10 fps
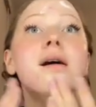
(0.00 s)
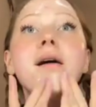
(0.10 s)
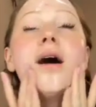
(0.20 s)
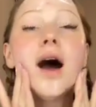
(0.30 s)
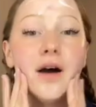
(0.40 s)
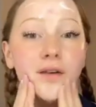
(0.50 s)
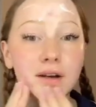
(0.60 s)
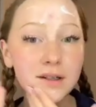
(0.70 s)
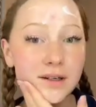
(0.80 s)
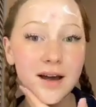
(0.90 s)
have a
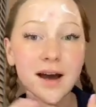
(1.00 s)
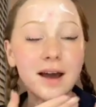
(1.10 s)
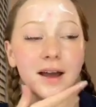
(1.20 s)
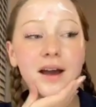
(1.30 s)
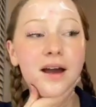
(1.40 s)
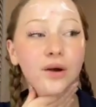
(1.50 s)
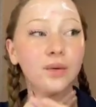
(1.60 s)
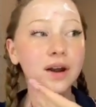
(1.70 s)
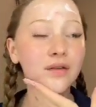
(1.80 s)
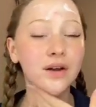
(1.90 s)
good night, or
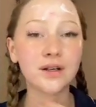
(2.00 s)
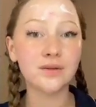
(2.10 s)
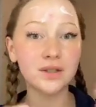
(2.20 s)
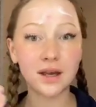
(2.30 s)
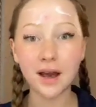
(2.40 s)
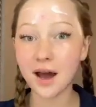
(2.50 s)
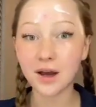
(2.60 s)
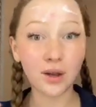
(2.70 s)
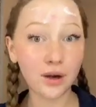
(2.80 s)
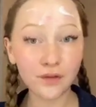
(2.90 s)
whatever. And he was like, I had
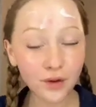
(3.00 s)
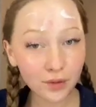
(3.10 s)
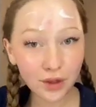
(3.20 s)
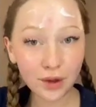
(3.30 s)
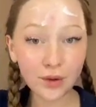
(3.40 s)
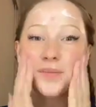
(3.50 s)
a lot of fun with you.